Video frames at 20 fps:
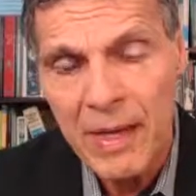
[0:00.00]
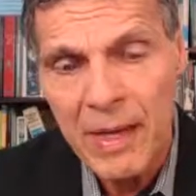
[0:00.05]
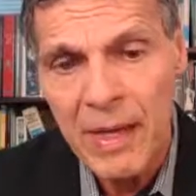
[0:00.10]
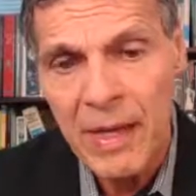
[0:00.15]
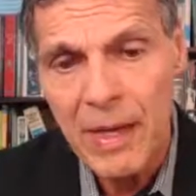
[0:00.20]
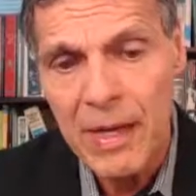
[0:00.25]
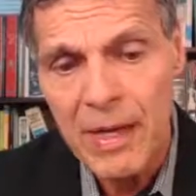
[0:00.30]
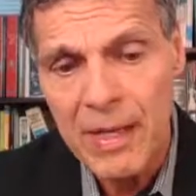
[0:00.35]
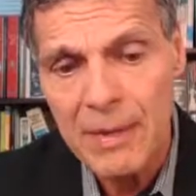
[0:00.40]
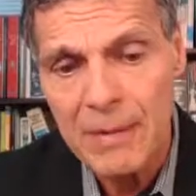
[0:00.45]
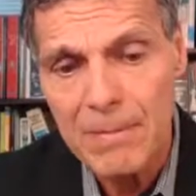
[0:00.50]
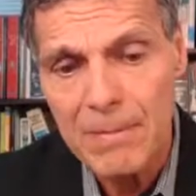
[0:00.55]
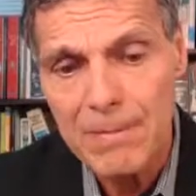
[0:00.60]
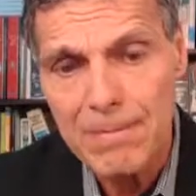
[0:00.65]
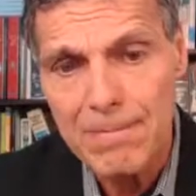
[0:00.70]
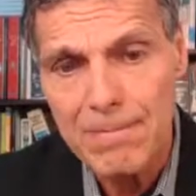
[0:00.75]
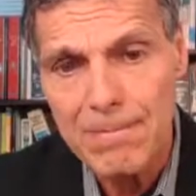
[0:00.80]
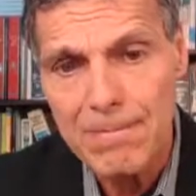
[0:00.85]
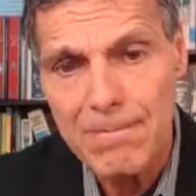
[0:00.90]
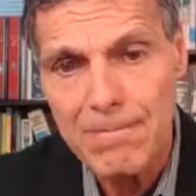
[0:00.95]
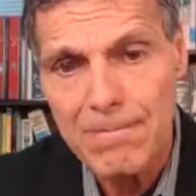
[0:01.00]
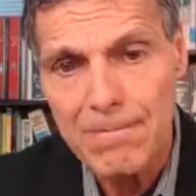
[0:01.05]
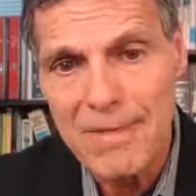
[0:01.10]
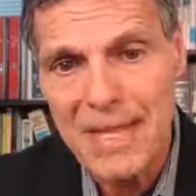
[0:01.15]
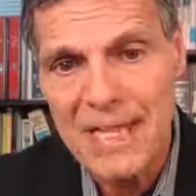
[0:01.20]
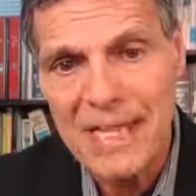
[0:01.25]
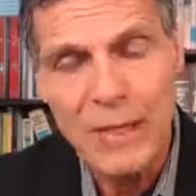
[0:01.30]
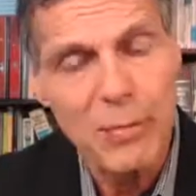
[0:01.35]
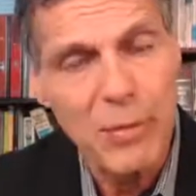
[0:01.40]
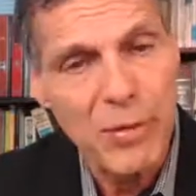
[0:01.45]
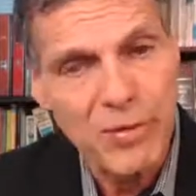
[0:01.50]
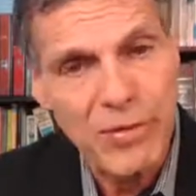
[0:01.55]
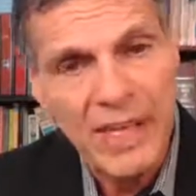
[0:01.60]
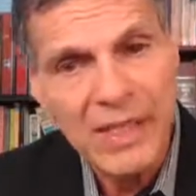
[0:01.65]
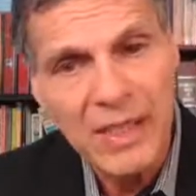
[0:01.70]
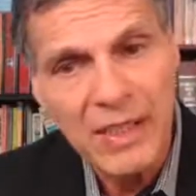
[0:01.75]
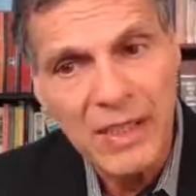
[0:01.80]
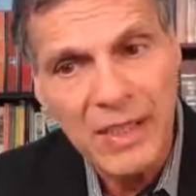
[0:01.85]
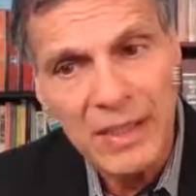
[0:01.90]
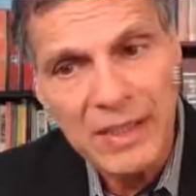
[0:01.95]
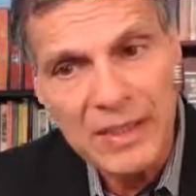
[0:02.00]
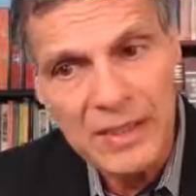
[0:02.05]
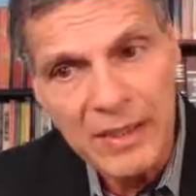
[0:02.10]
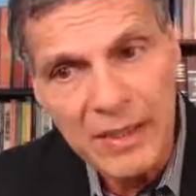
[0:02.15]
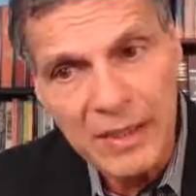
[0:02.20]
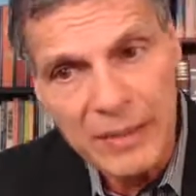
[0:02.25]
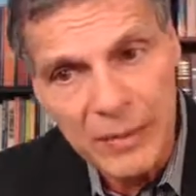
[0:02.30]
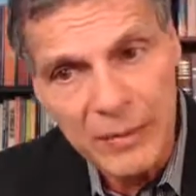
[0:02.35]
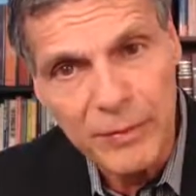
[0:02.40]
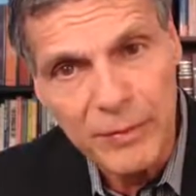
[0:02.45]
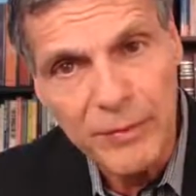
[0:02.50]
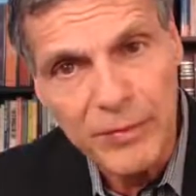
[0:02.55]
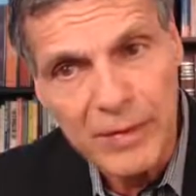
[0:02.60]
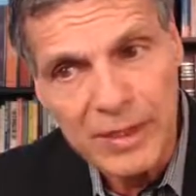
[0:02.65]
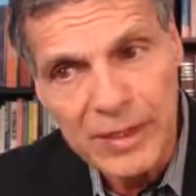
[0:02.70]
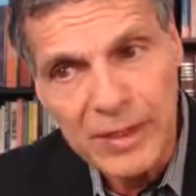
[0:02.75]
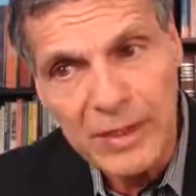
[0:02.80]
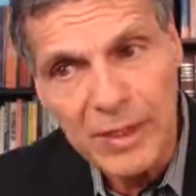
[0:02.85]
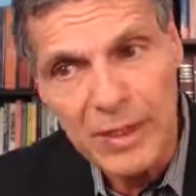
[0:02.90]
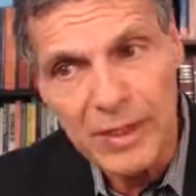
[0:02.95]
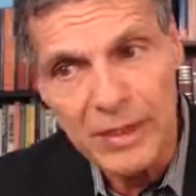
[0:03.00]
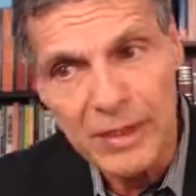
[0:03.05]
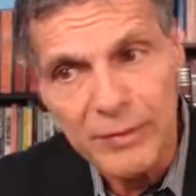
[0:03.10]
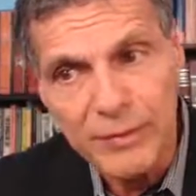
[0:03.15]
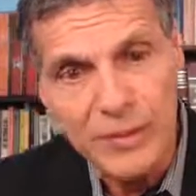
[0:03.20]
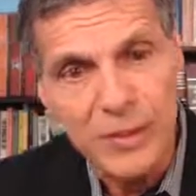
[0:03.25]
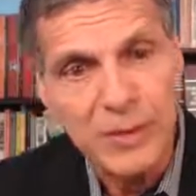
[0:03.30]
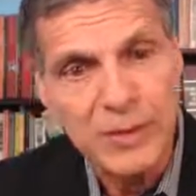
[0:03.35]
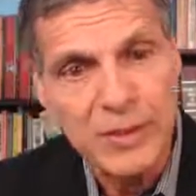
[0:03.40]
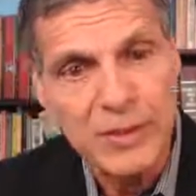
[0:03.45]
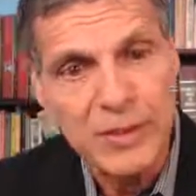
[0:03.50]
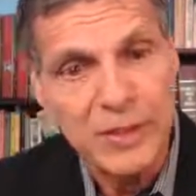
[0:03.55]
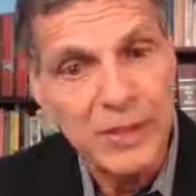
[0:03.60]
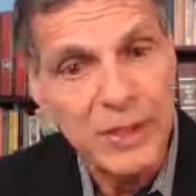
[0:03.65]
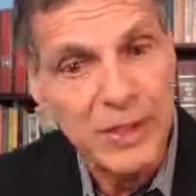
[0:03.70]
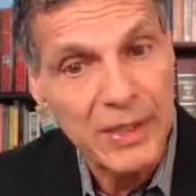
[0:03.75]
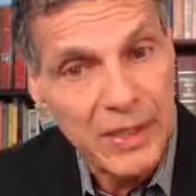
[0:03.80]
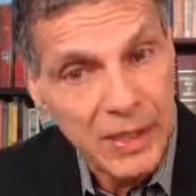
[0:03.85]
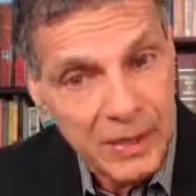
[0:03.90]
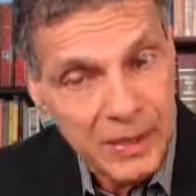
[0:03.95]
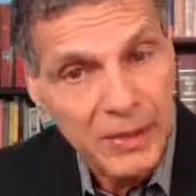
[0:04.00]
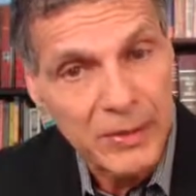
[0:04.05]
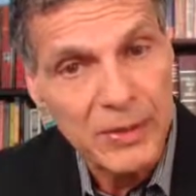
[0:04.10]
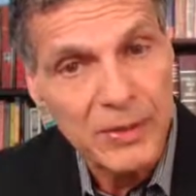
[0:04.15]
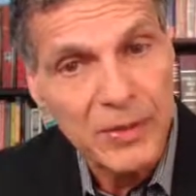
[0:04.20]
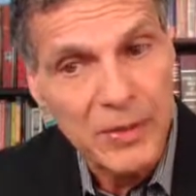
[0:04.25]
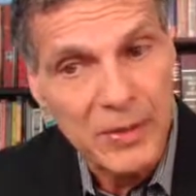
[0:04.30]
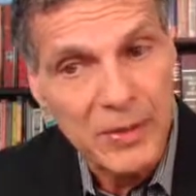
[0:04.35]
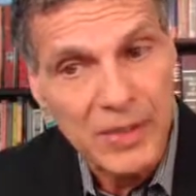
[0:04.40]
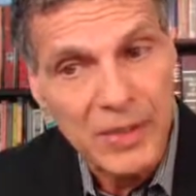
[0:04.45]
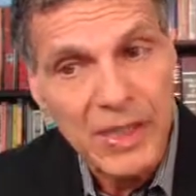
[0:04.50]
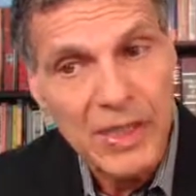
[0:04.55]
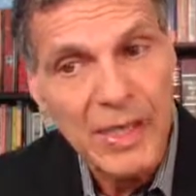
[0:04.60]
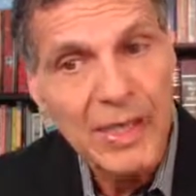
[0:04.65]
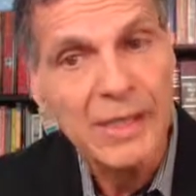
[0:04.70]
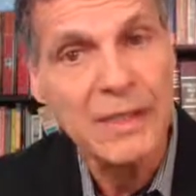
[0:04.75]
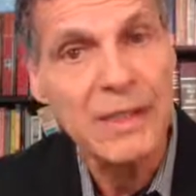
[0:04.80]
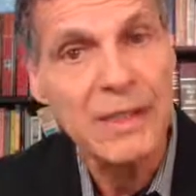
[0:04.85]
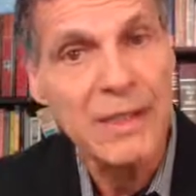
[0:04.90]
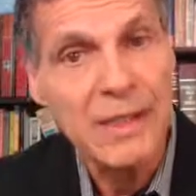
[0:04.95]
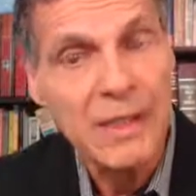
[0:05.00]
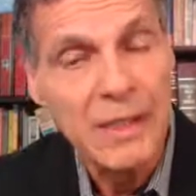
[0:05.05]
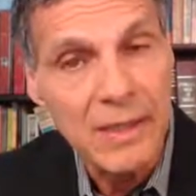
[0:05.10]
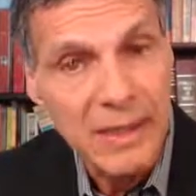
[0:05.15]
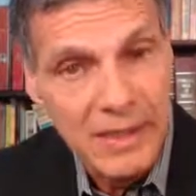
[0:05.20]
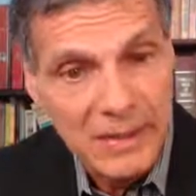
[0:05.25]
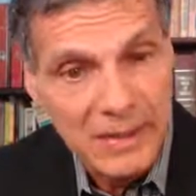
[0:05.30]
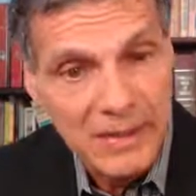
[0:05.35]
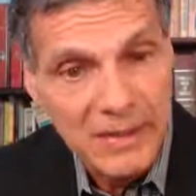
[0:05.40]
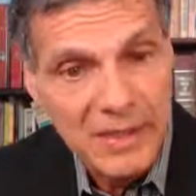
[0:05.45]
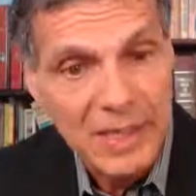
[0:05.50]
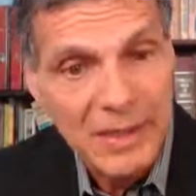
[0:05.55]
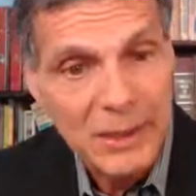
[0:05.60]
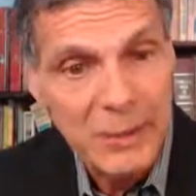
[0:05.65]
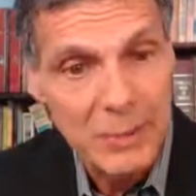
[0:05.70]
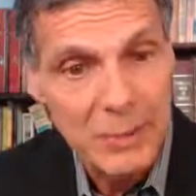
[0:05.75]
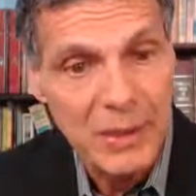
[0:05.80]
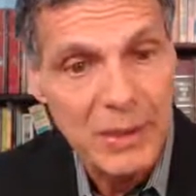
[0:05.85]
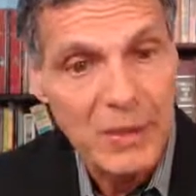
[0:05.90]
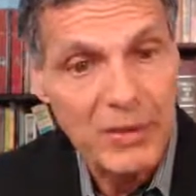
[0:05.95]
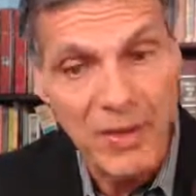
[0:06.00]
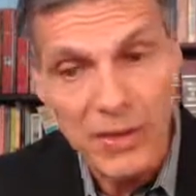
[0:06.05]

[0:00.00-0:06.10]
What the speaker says: then I provided a list of gluten-free foods that you can include in your diet in the text below.